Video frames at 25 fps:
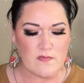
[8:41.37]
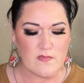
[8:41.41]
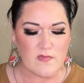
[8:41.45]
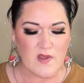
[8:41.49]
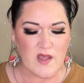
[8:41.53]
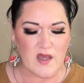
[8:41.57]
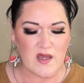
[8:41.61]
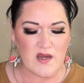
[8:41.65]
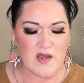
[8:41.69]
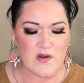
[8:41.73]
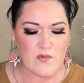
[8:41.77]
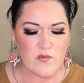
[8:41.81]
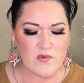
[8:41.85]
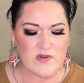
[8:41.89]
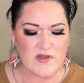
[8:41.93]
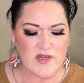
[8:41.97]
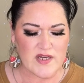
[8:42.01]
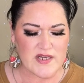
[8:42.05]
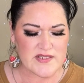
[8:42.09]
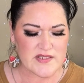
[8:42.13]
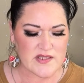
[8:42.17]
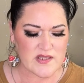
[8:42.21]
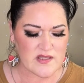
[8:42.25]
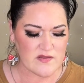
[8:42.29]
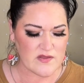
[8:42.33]
And I
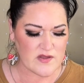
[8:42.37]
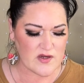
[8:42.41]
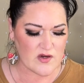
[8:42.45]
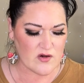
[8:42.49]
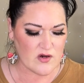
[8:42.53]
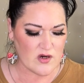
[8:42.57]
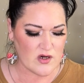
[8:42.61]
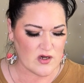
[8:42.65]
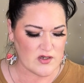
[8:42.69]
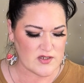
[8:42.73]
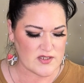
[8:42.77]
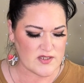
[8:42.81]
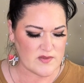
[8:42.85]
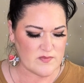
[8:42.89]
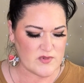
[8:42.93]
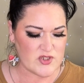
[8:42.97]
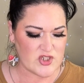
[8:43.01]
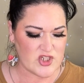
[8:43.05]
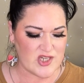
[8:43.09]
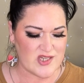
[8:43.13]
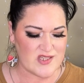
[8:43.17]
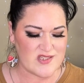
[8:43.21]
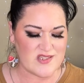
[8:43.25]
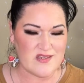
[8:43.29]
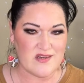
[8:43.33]
realized that there are some
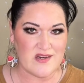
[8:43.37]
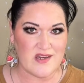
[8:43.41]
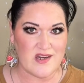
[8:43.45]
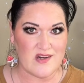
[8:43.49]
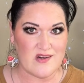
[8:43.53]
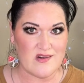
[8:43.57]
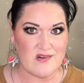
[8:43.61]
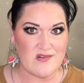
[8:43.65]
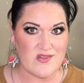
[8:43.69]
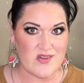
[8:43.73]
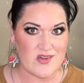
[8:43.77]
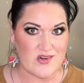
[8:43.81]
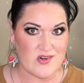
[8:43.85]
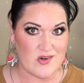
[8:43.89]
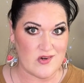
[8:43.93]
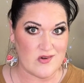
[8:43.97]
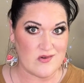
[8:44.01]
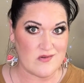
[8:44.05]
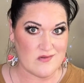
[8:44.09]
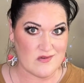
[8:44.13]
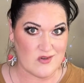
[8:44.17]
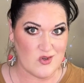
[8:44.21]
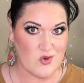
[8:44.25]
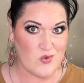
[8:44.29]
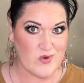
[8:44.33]
shades in here that are
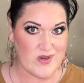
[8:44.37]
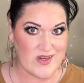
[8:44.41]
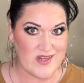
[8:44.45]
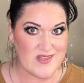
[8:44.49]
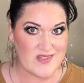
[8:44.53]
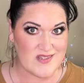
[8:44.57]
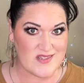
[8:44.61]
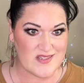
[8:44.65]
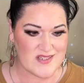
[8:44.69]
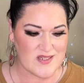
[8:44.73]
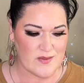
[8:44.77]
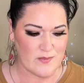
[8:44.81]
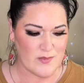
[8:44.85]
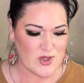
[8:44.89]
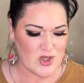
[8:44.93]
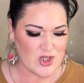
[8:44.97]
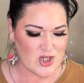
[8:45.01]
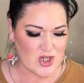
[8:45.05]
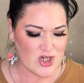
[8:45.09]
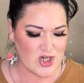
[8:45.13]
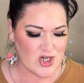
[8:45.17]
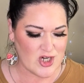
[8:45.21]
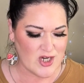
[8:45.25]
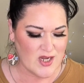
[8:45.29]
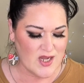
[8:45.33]
quite
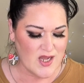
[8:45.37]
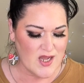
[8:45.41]
similar.